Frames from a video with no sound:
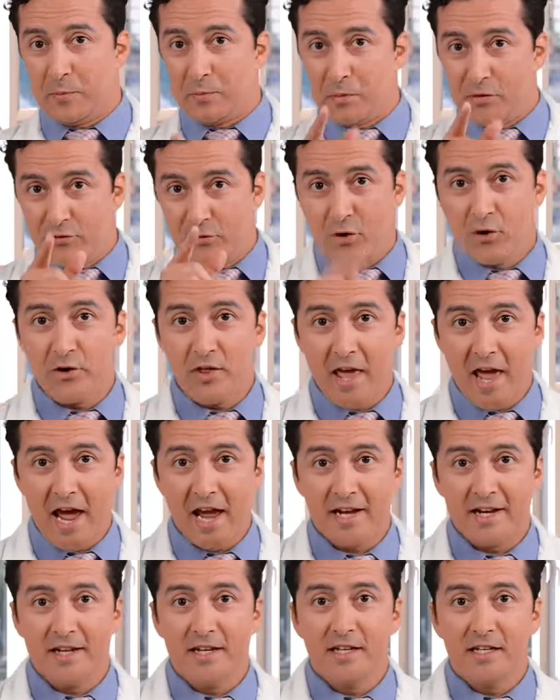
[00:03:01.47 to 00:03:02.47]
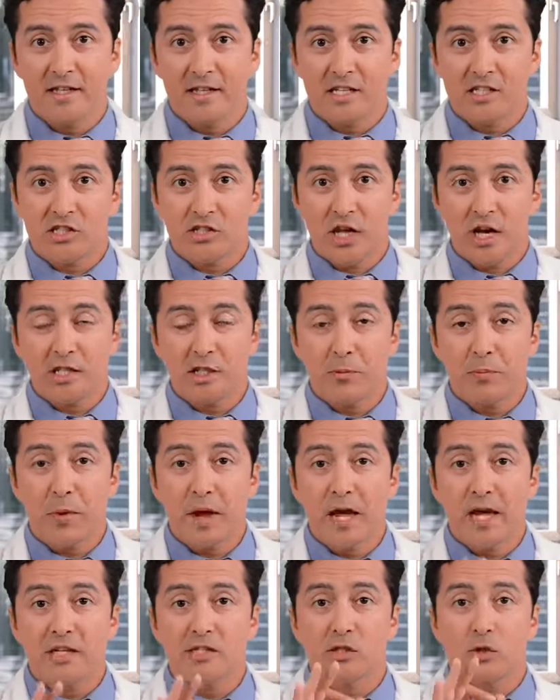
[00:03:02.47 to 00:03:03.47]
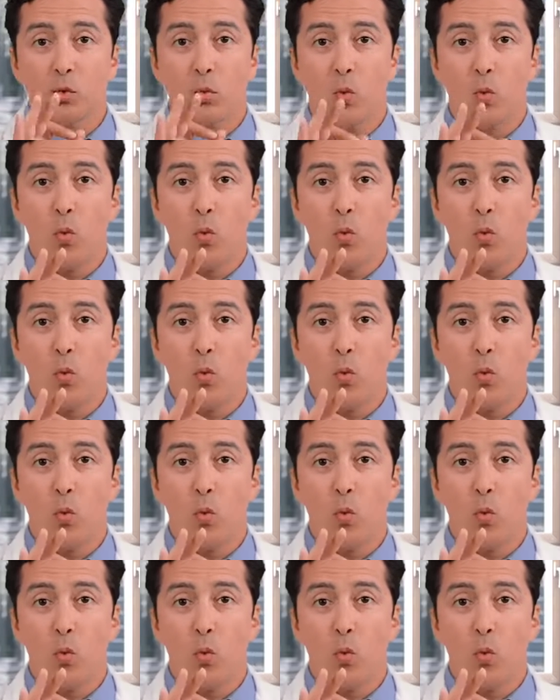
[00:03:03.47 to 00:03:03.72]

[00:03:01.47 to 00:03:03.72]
But before that, let's touch base.